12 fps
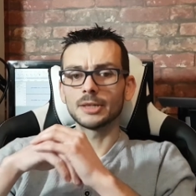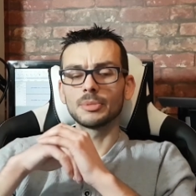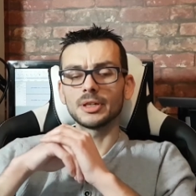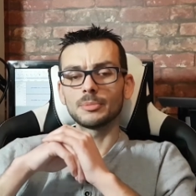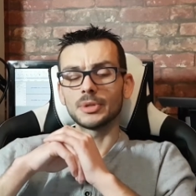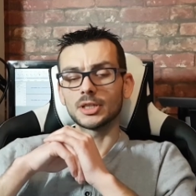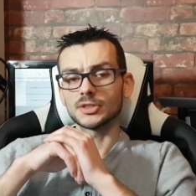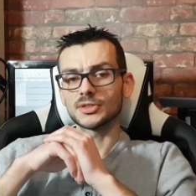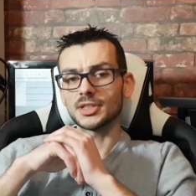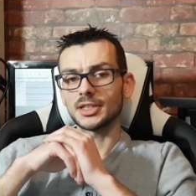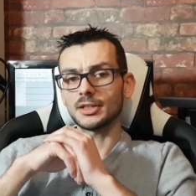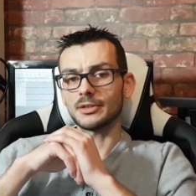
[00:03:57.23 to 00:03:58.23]
a bit because
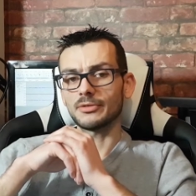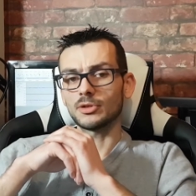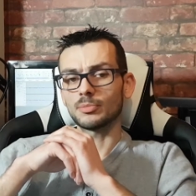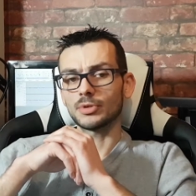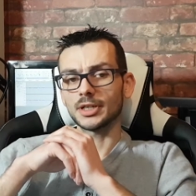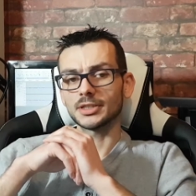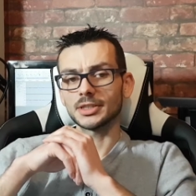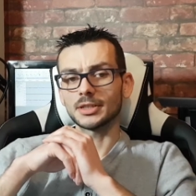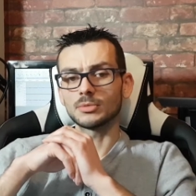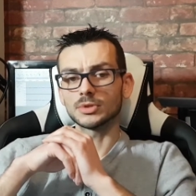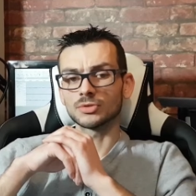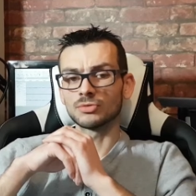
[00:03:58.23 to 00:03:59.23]
DDR4
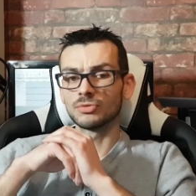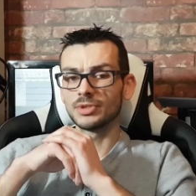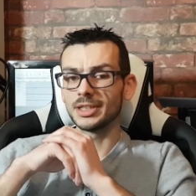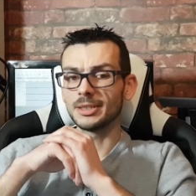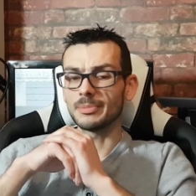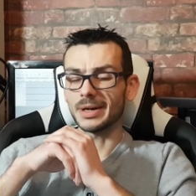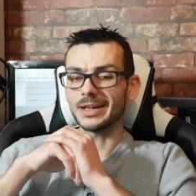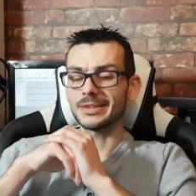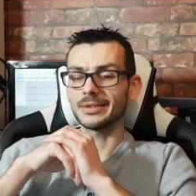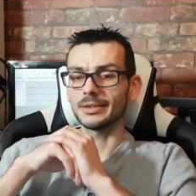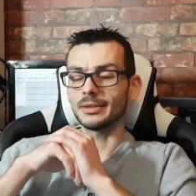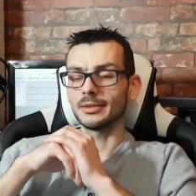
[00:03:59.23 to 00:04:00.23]
pricing was really bad
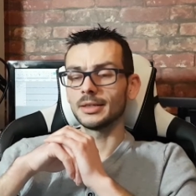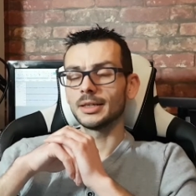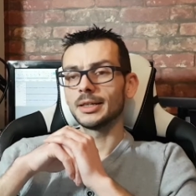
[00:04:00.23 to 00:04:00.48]
then.